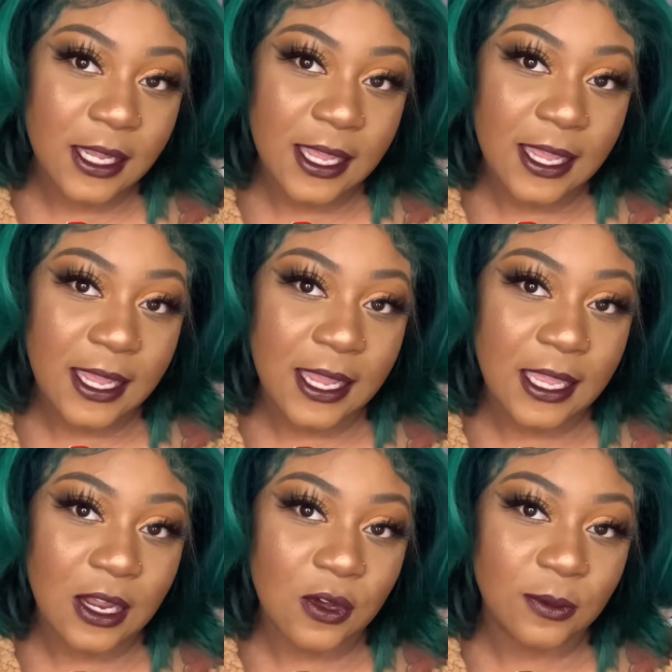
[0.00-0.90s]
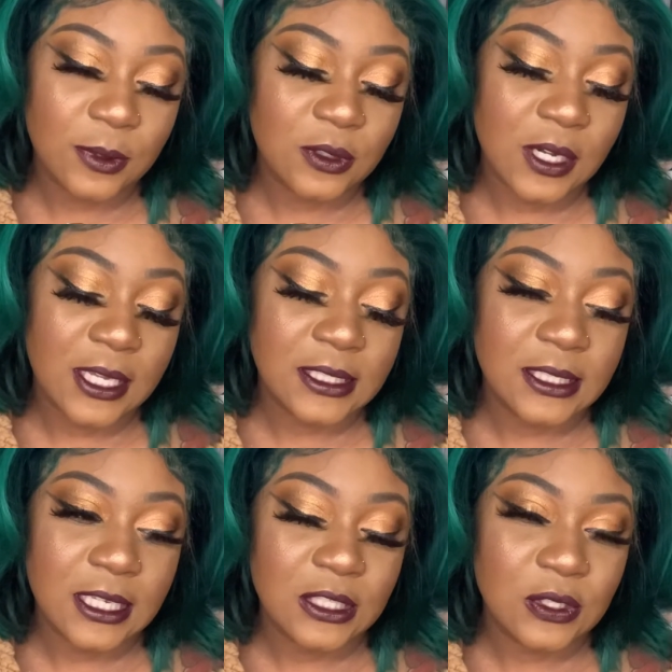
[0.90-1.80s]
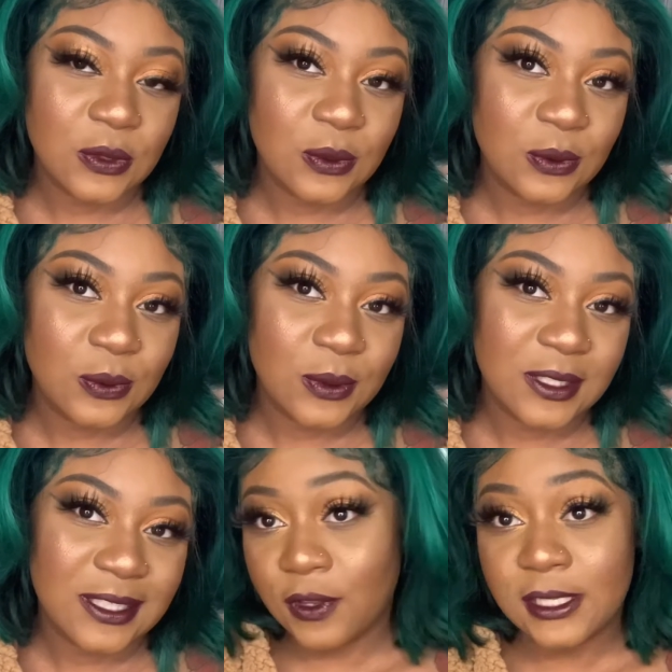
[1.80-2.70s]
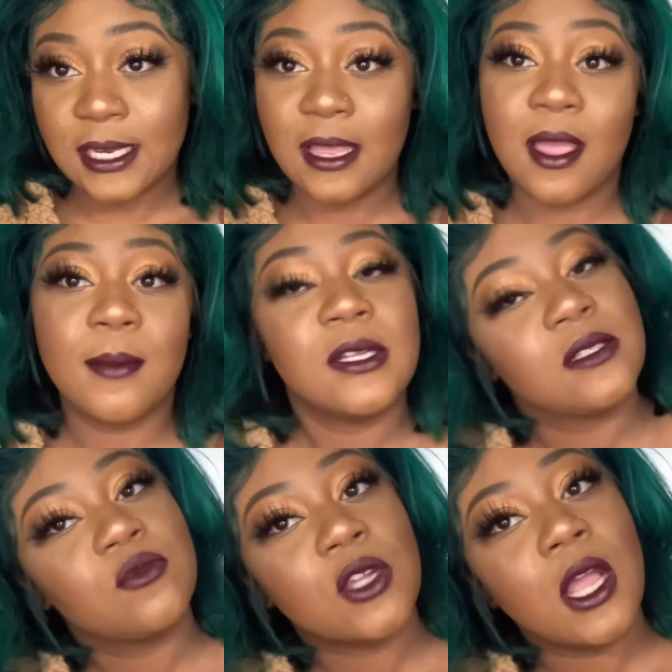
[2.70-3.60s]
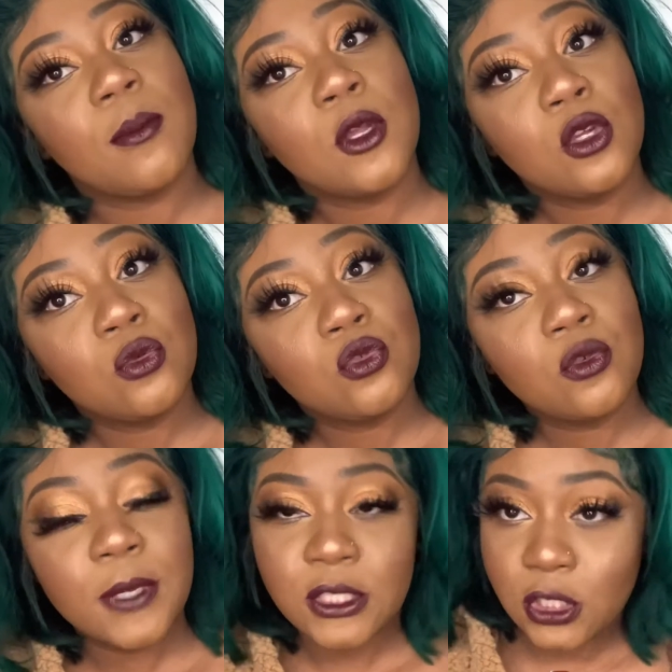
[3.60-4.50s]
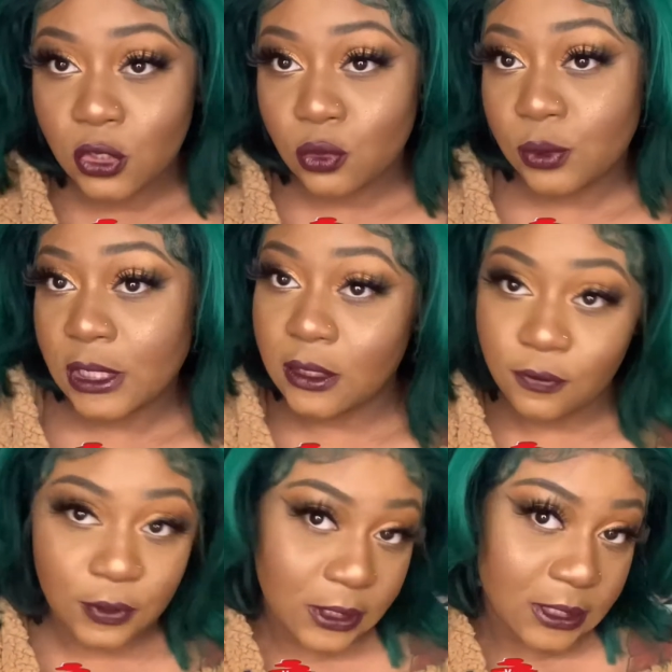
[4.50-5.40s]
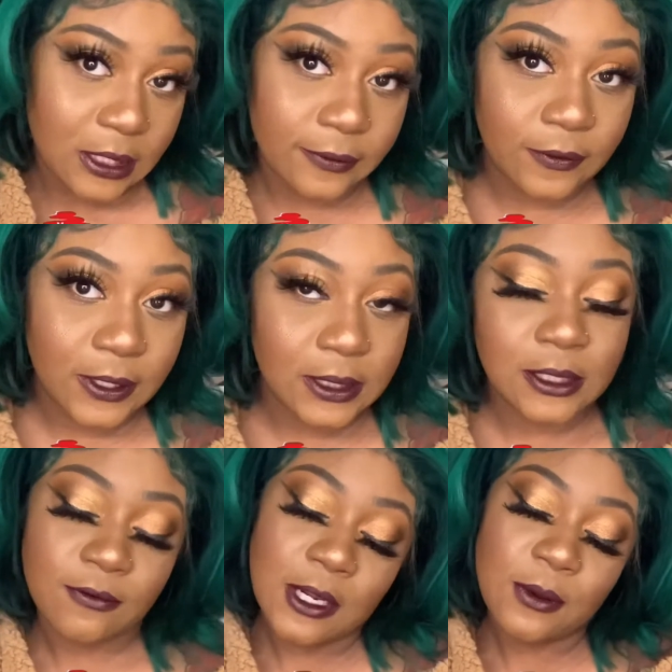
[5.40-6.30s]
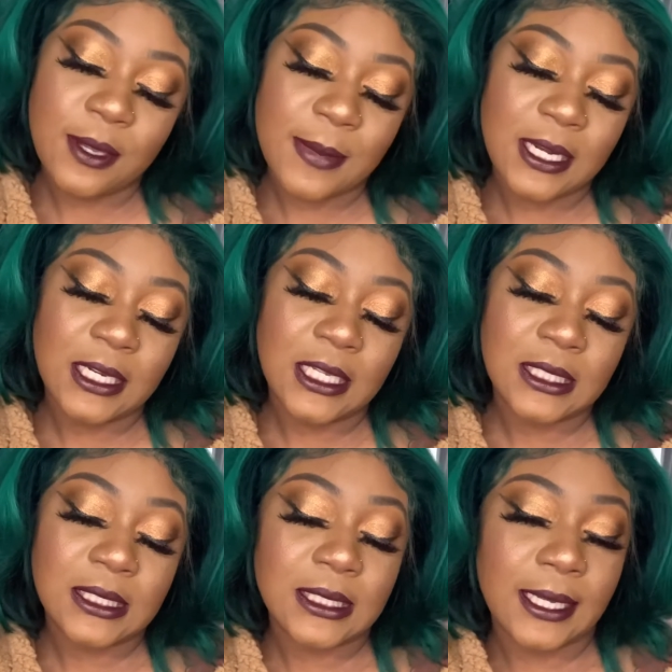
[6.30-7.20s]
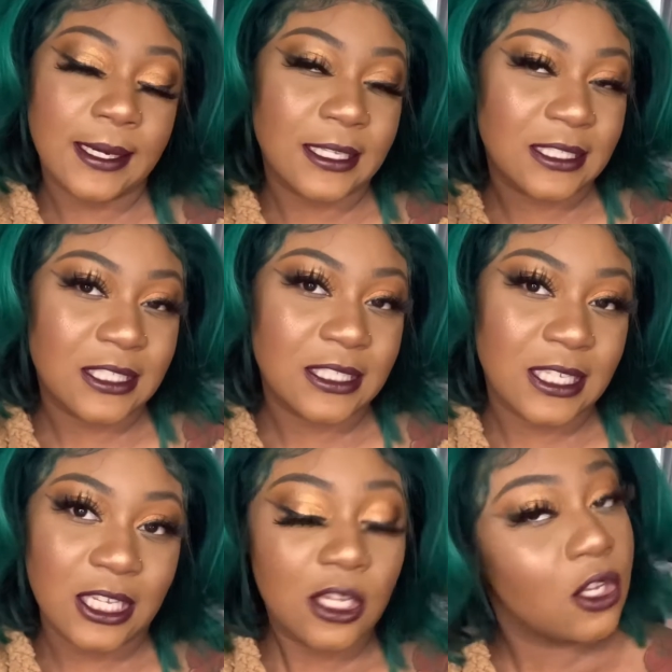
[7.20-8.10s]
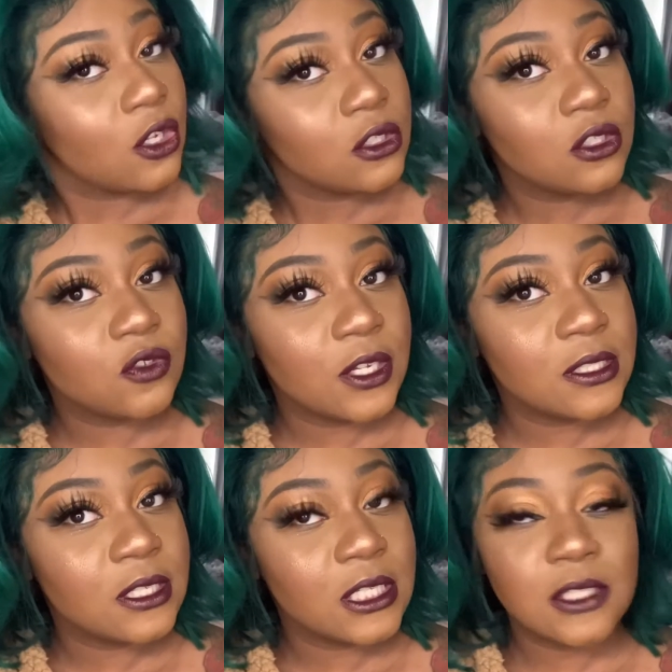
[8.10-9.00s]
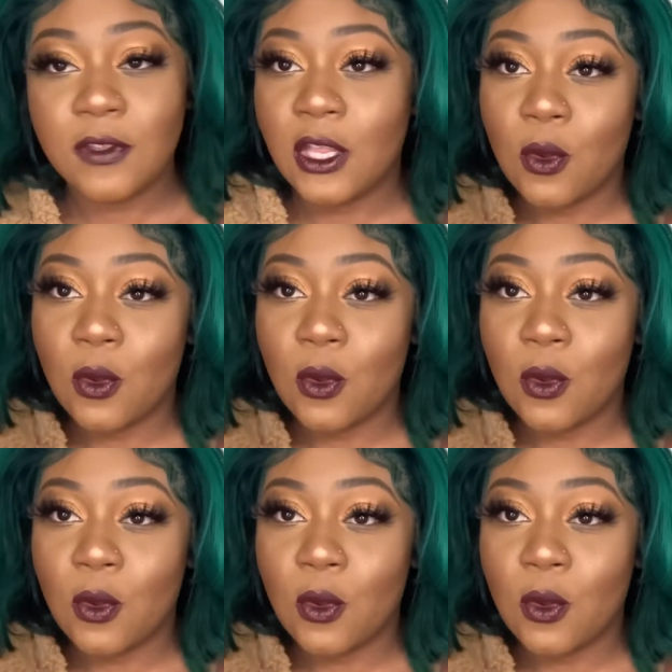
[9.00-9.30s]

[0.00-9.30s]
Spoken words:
And I hope that you guys stay tuned. Get to like, comment, and subscribe to my channel. Tell a friend to follow Imani Luxxe. And let's just get straight into this video.